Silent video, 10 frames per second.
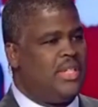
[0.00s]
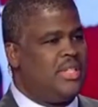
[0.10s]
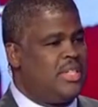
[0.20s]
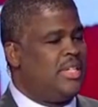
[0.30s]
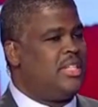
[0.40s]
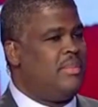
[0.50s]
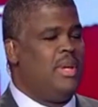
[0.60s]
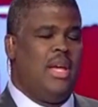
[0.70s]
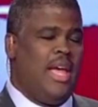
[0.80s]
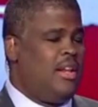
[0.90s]
there is a
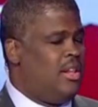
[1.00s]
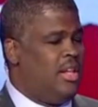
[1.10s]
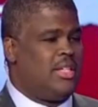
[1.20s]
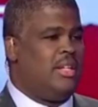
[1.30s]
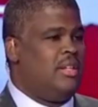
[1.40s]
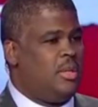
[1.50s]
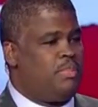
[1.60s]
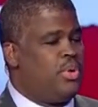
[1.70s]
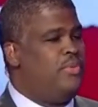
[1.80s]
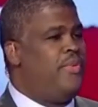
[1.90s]
system, and listen,
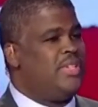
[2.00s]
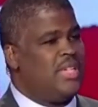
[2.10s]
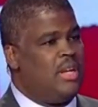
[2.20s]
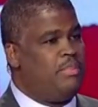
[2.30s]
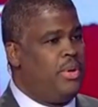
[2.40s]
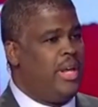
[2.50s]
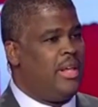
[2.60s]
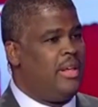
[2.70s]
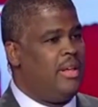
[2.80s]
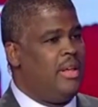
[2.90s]
the proof is in the
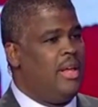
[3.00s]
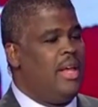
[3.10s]
pudding.